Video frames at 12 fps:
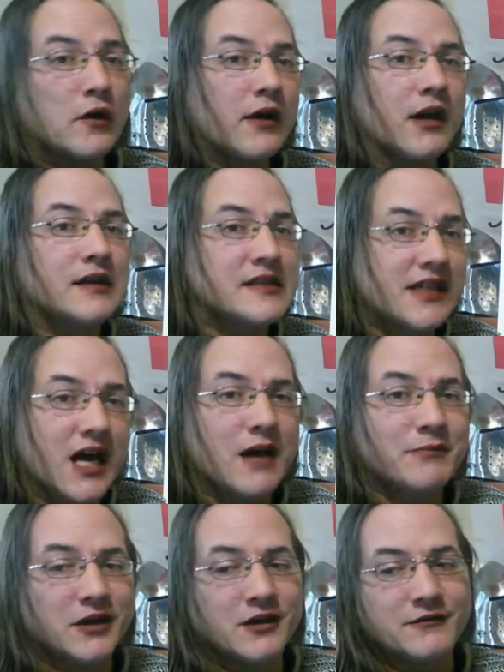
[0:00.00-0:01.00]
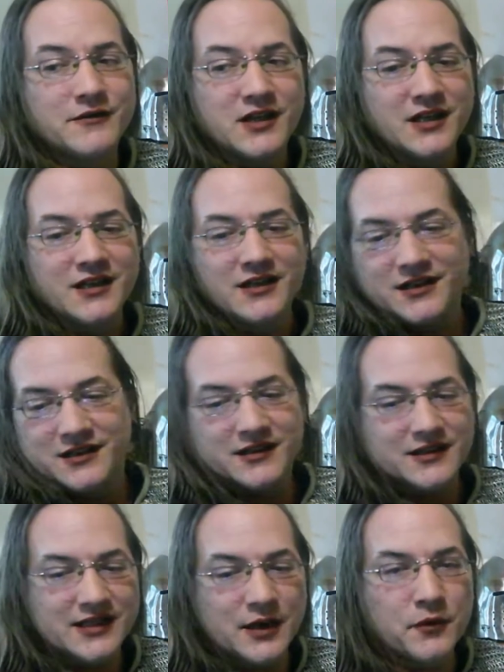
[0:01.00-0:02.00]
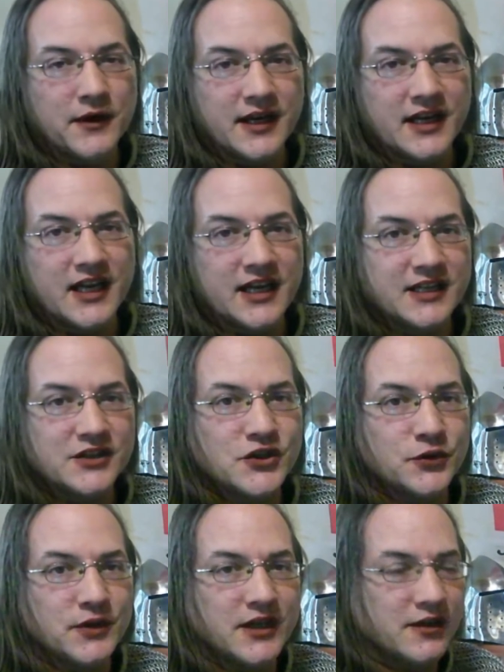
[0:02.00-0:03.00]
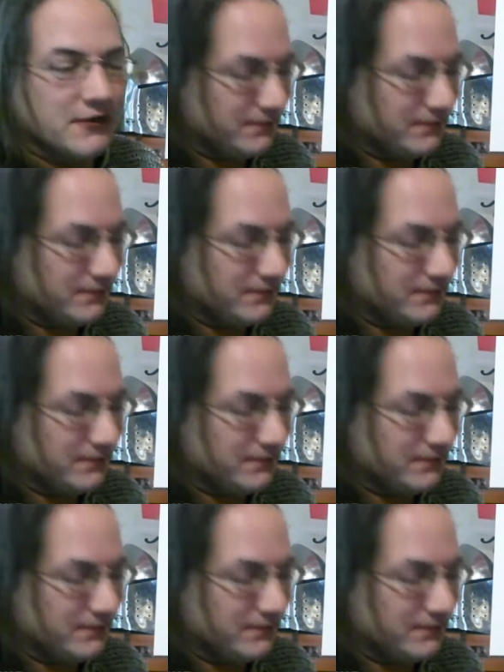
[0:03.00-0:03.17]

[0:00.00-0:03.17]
on top of that we're going to get into here.